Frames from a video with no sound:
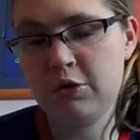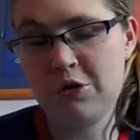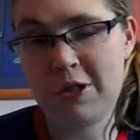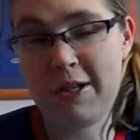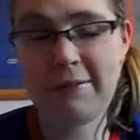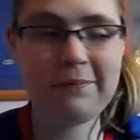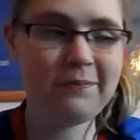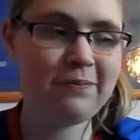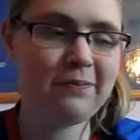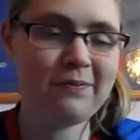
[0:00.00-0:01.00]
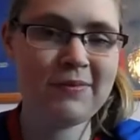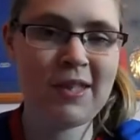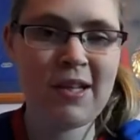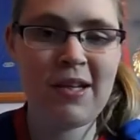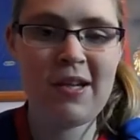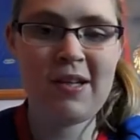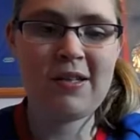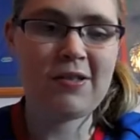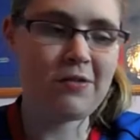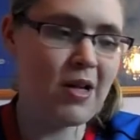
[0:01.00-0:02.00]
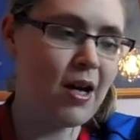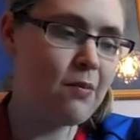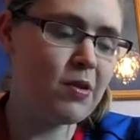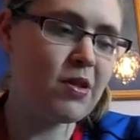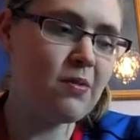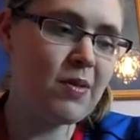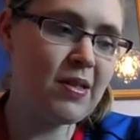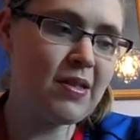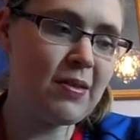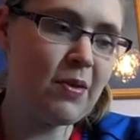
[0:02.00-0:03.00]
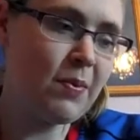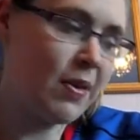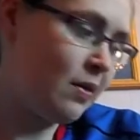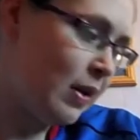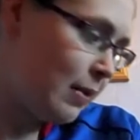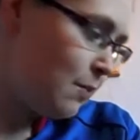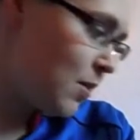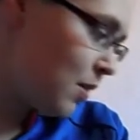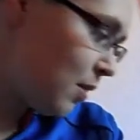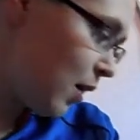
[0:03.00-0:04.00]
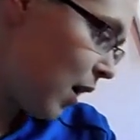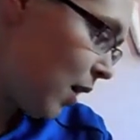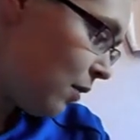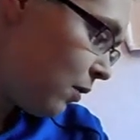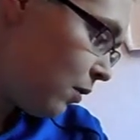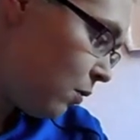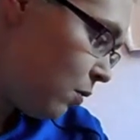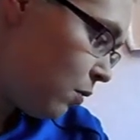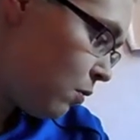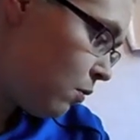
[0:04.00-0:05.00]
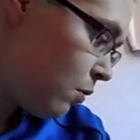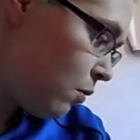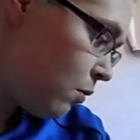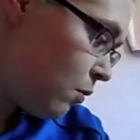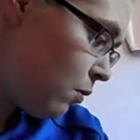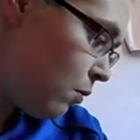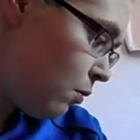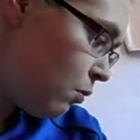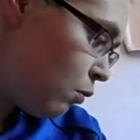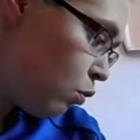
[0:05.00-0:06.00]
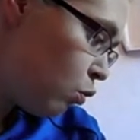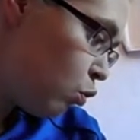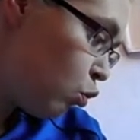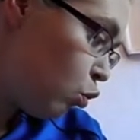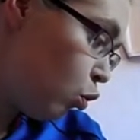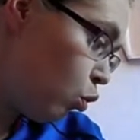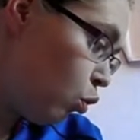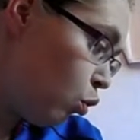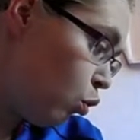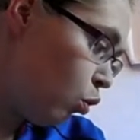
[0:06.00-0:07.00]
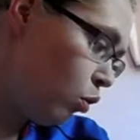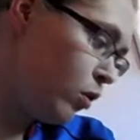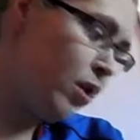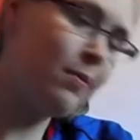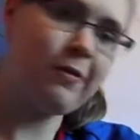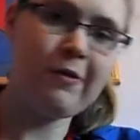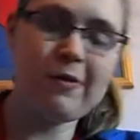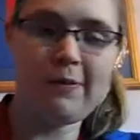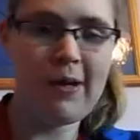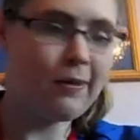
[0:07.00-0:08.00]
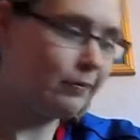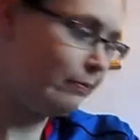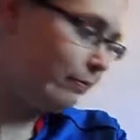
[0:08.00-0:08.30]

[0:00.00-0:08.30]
Tuesday. So yeah, we're still missing some of the bigger names, and Draper as well.